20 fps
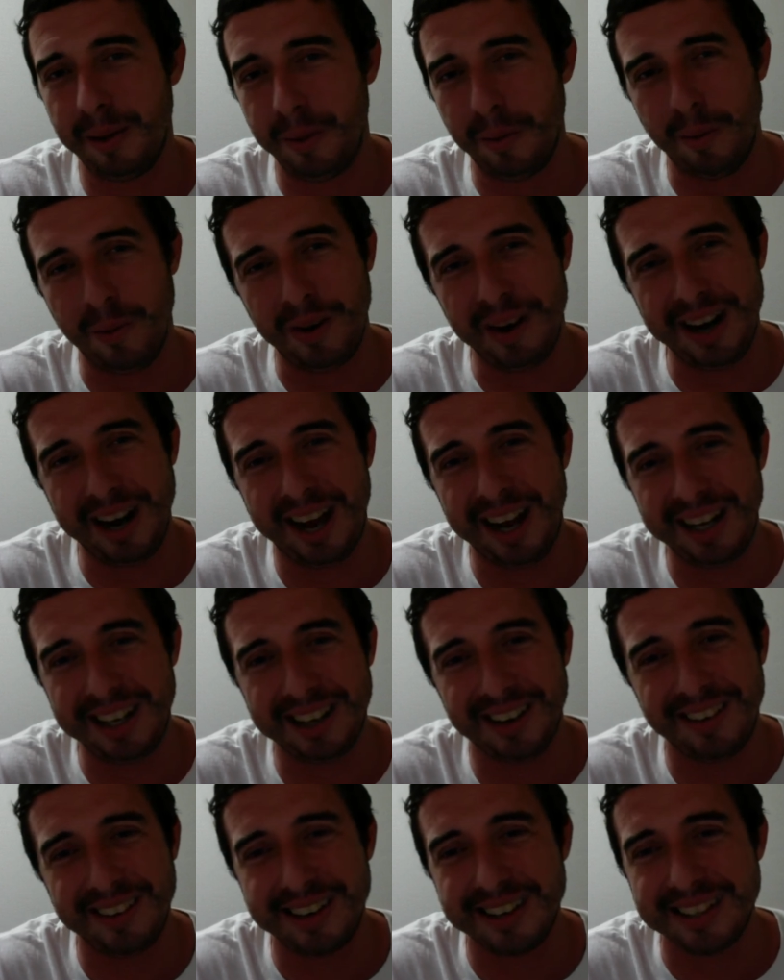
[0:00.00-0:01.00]
We're not
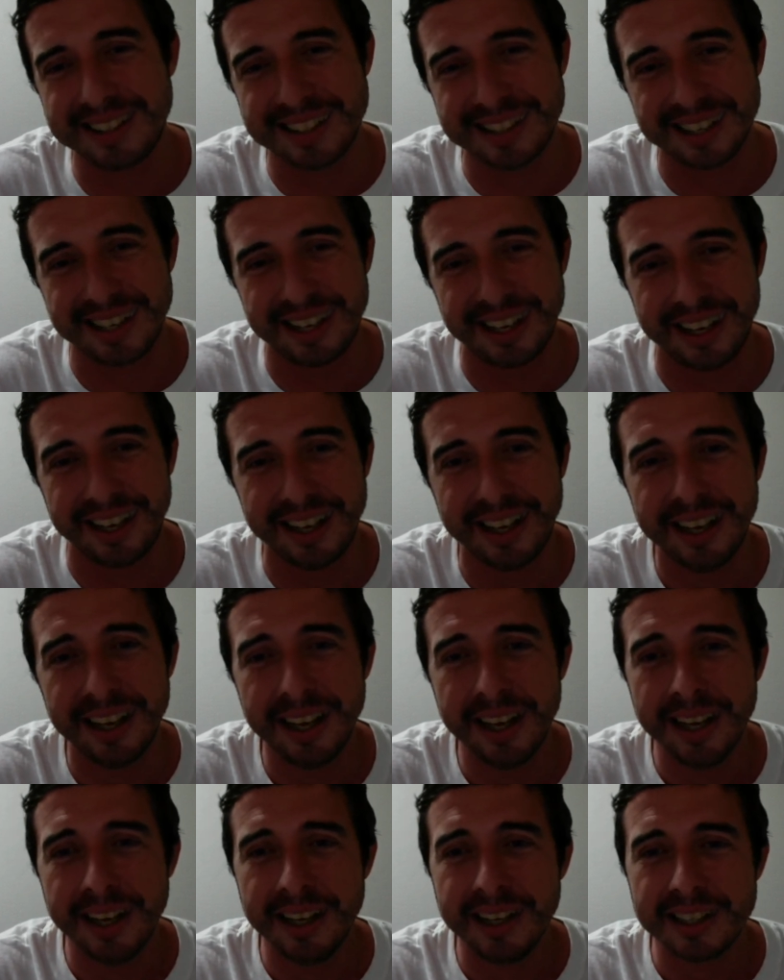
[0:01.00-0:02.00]
going to see it.
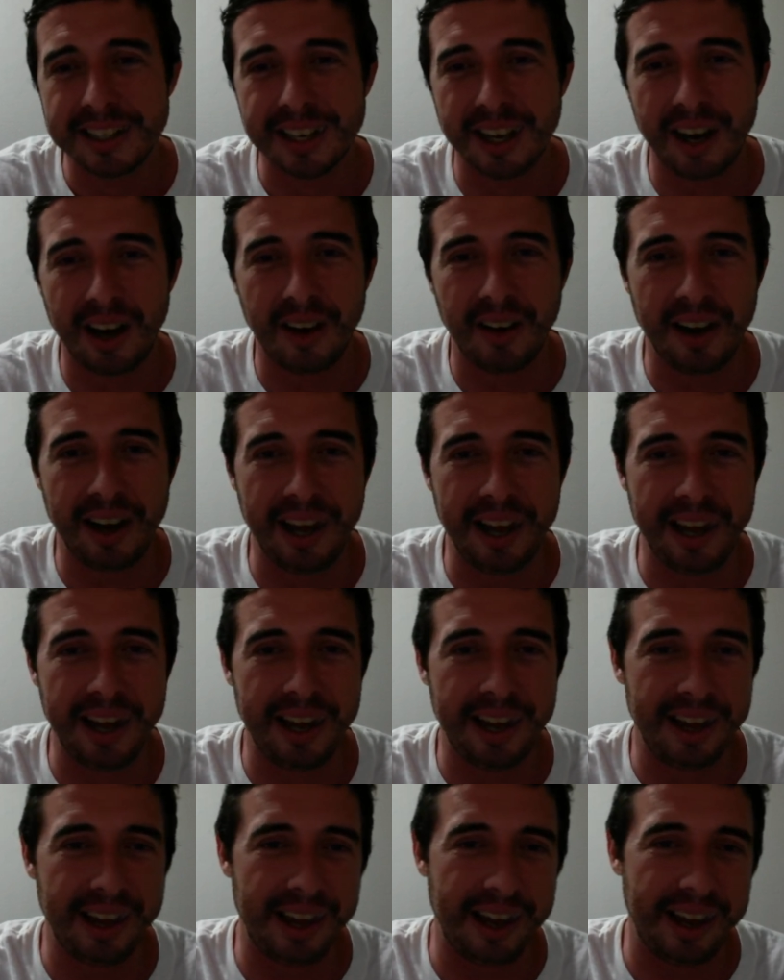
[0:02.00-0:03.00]
So
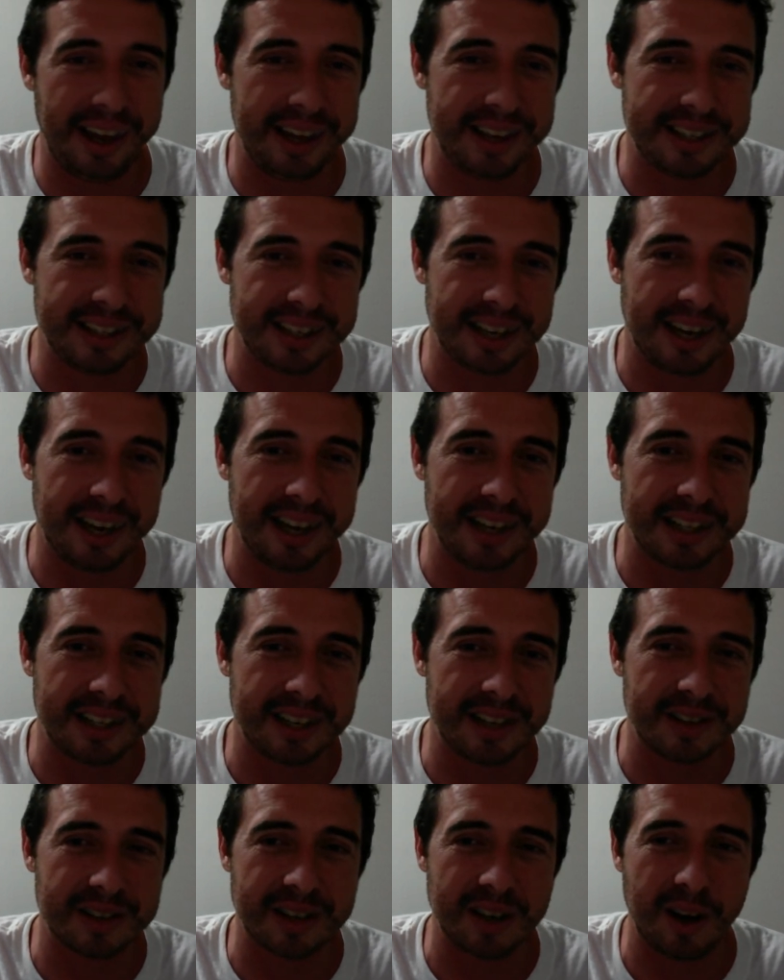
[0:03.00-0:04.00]

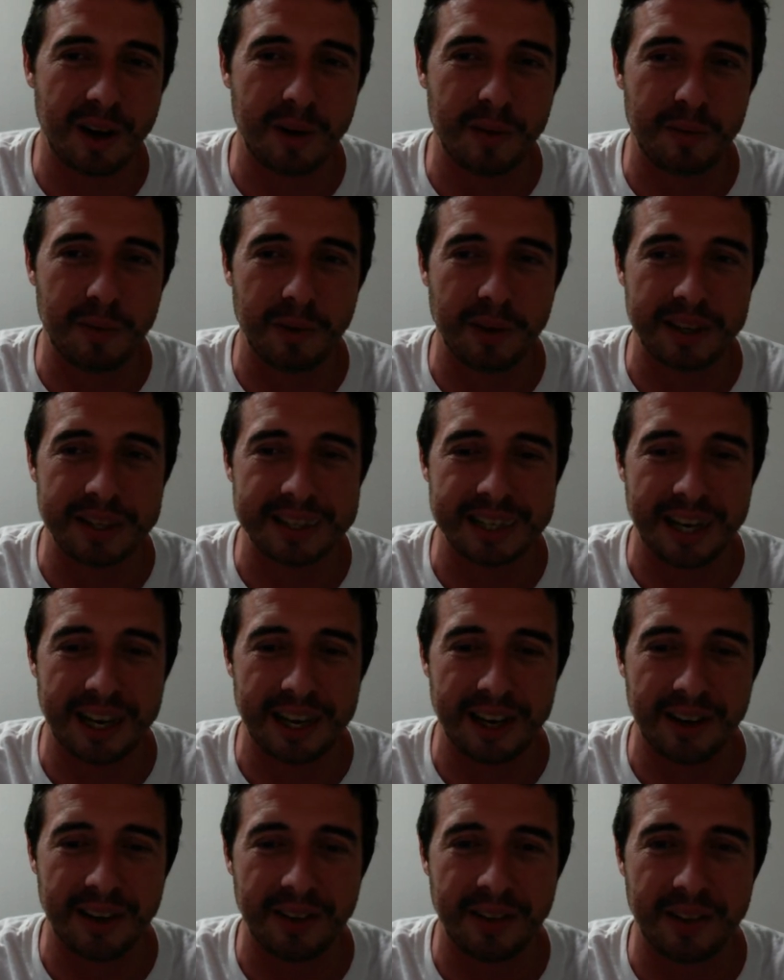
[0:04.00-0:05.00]
Enzo's going for the
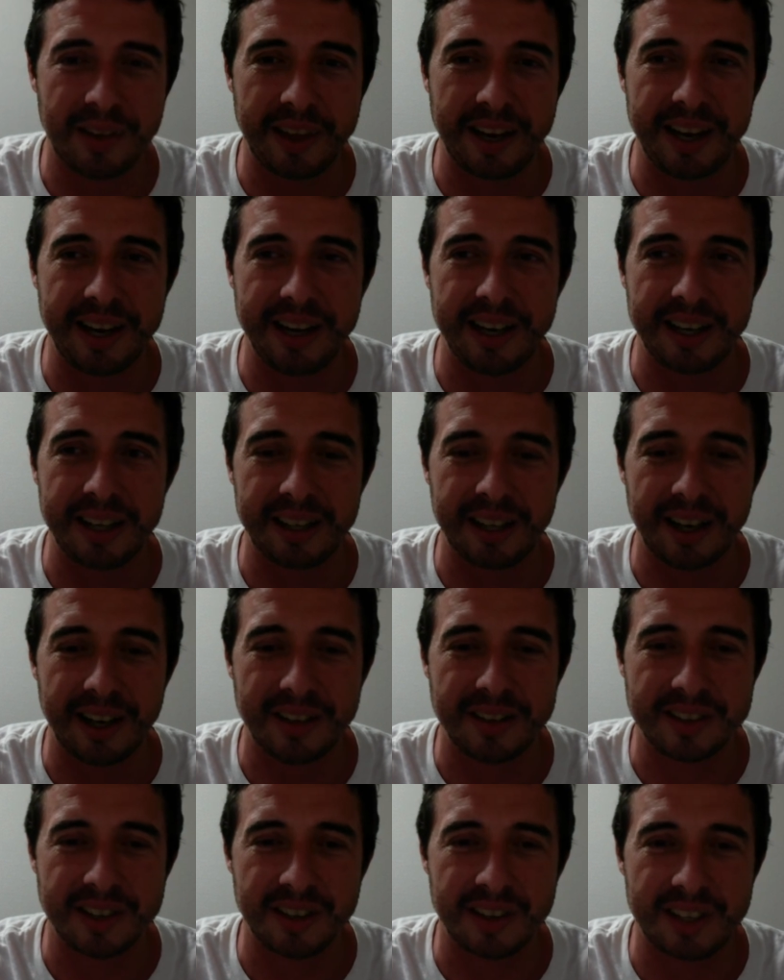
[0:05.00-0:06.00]
title. There you go.
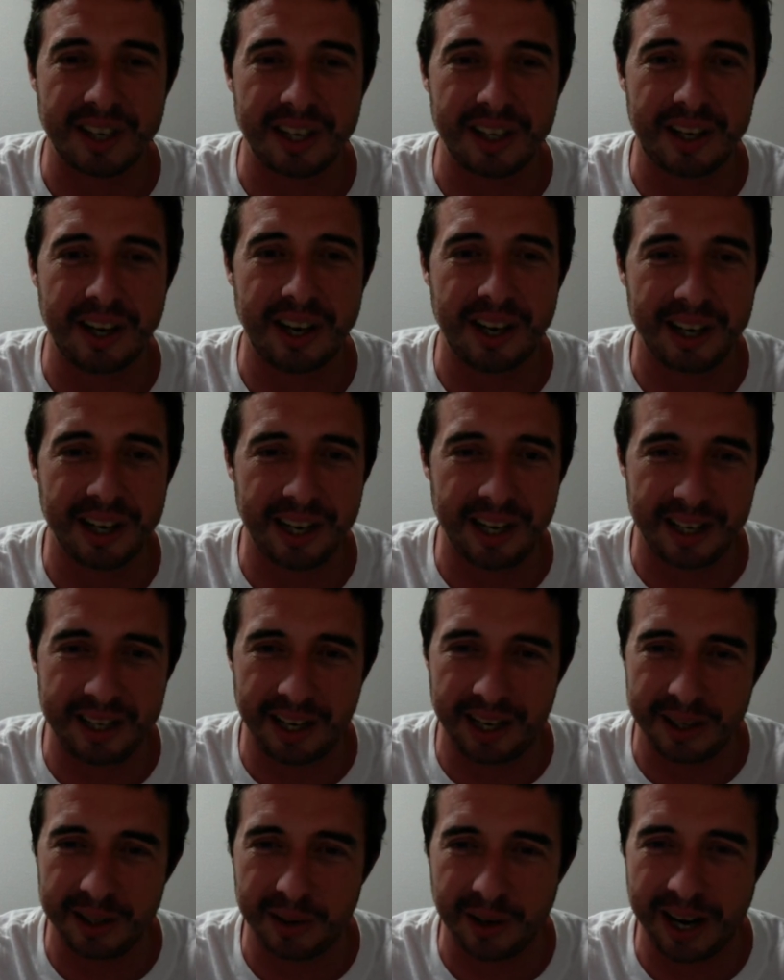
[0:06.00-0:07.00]
So
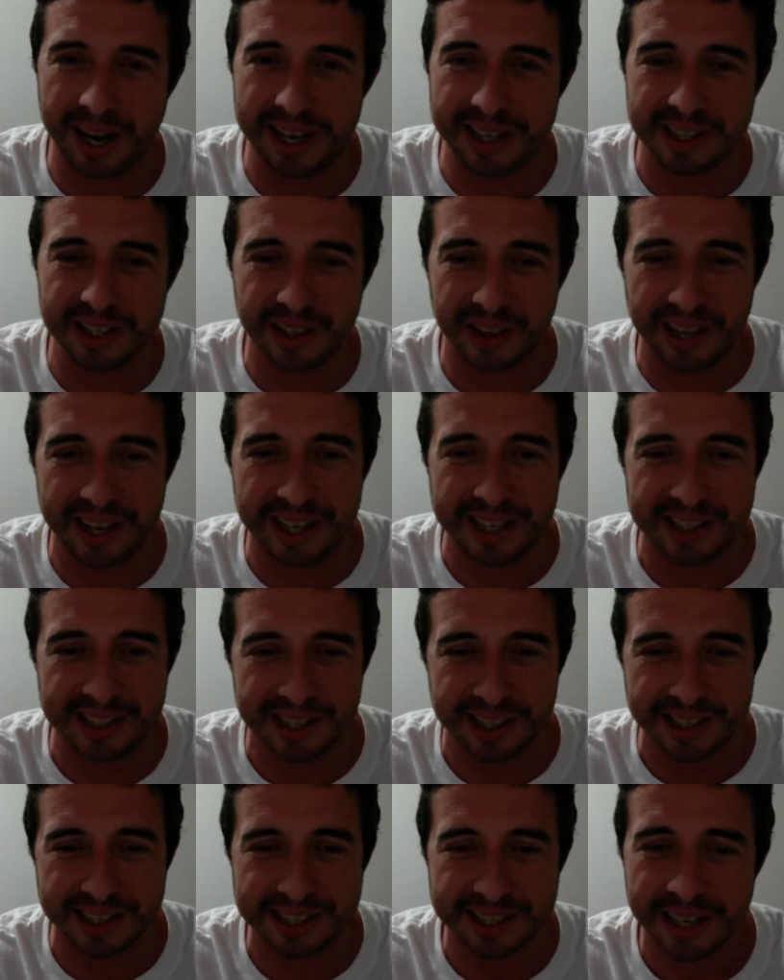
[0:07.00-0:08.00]

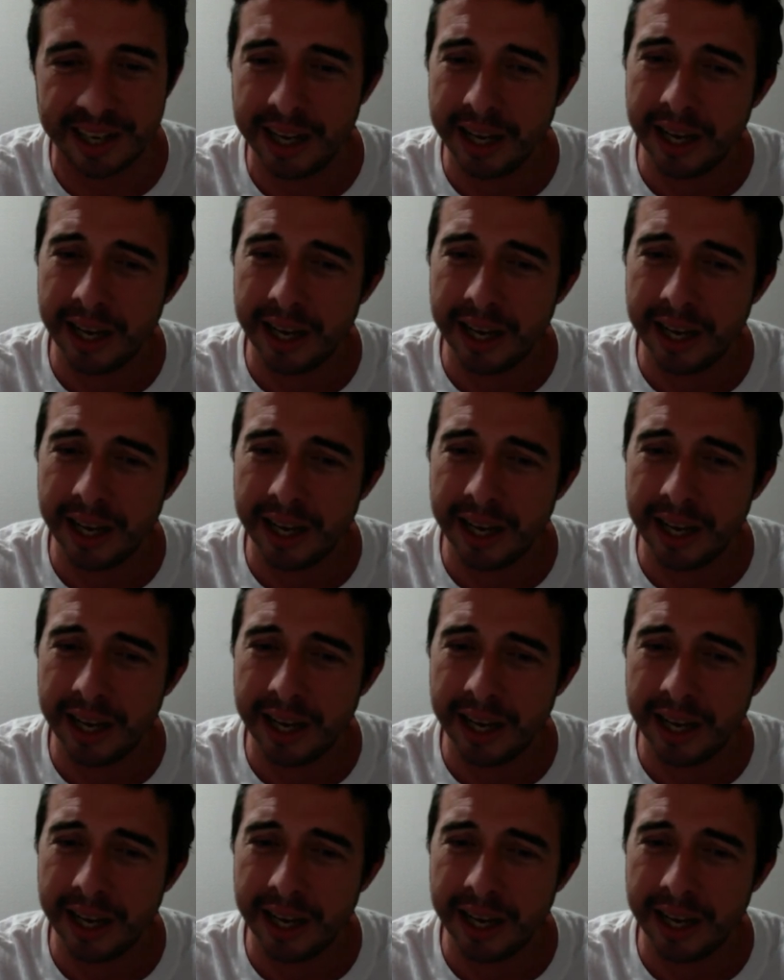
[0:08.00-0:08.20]
congratulations.